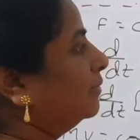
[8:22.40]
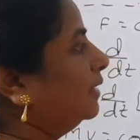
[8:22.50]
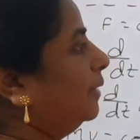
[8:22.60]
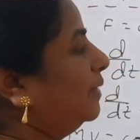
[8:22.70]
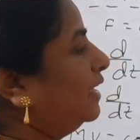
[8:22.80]

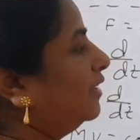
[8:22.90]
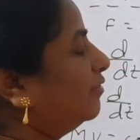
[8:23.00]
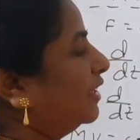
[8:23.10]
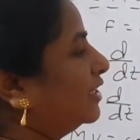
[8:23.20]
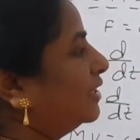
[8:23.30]
limiting
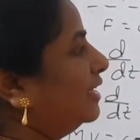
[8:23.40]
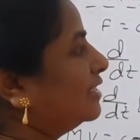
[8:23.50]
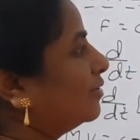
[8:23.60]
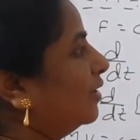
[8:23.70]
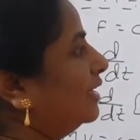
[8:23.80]
friction
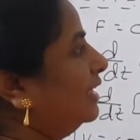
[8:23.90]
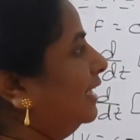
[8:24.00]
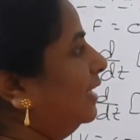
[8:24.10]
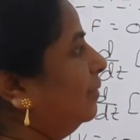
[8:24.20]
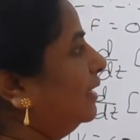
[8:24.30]
is called the
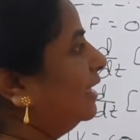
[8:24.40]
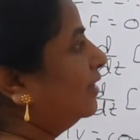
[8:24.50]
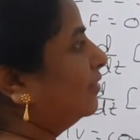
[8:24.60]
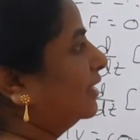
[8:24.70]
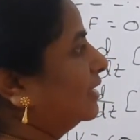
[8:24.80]

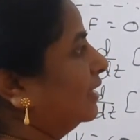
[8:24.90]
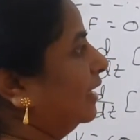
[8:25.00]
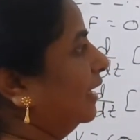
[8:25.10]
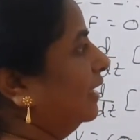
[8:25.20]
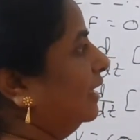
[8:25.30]
limiting
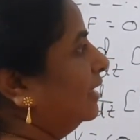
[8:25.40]
friction.